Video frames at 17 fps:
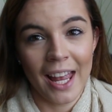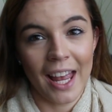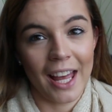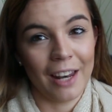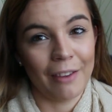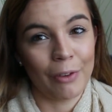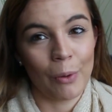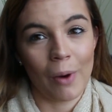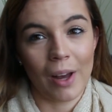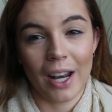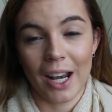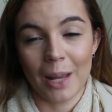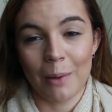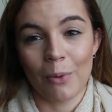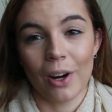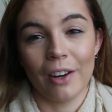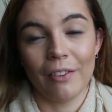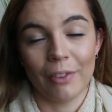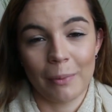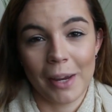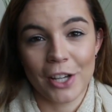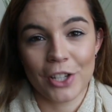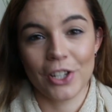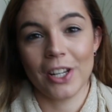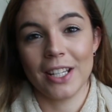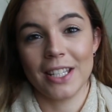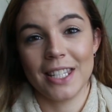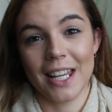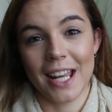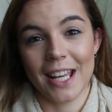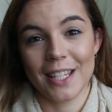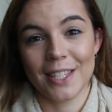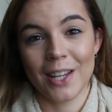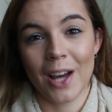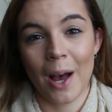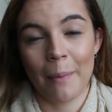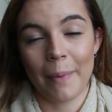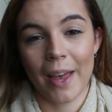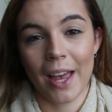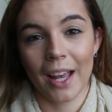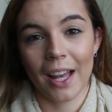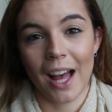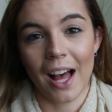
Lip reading: And if you want any more information on today's topic,